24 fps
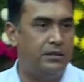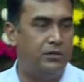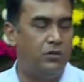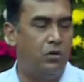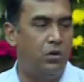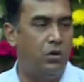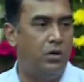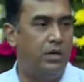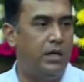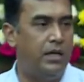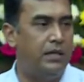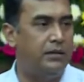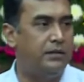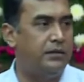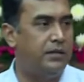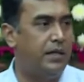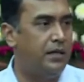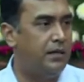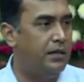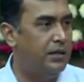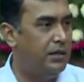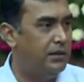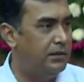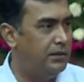is called as
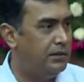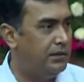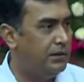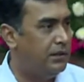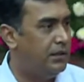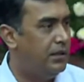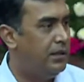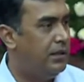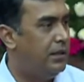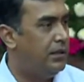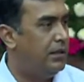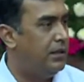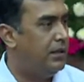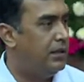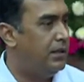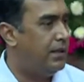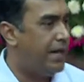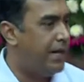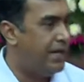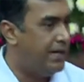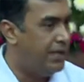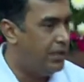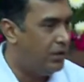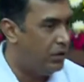Sanger's
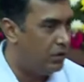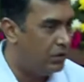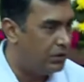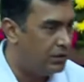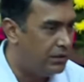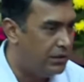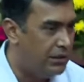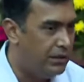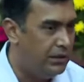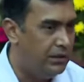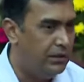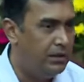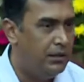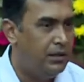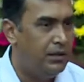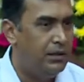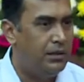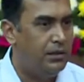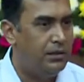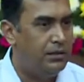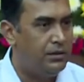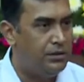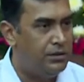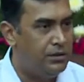dideoxy
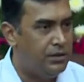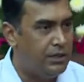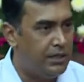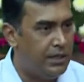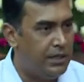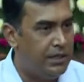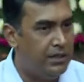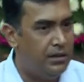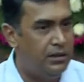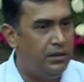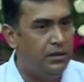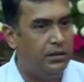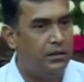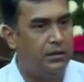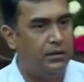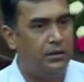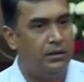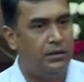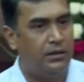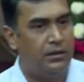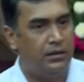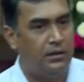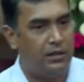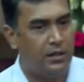chain
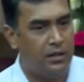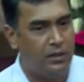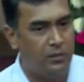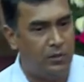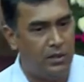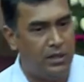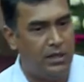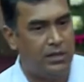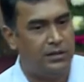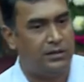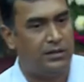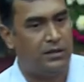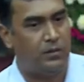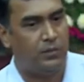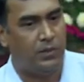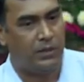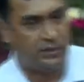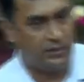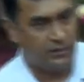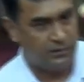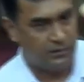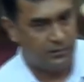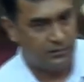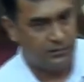termination
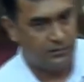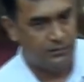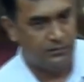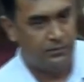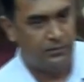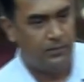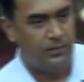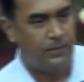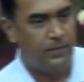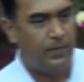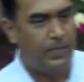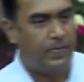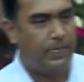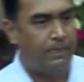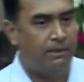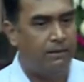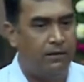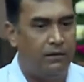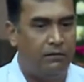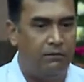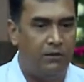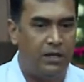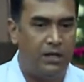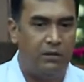method.
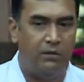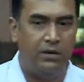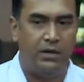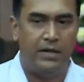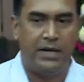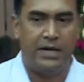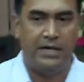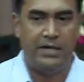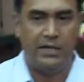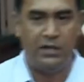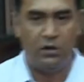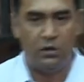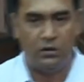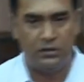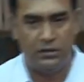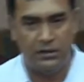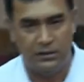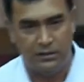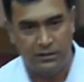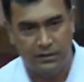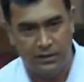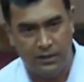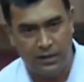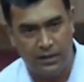Wherever dideoxy
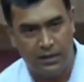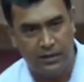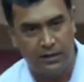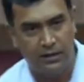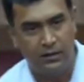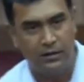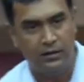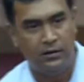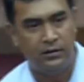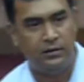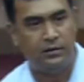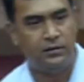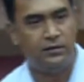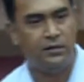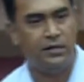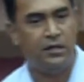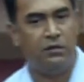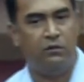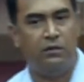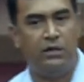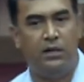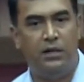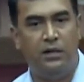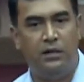is there,
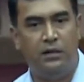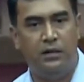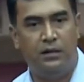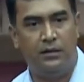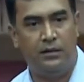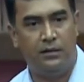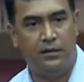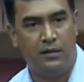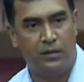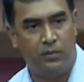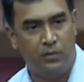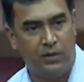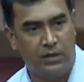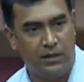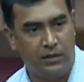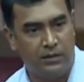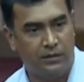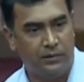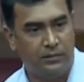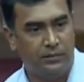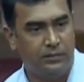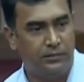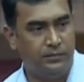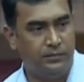chain will terminate.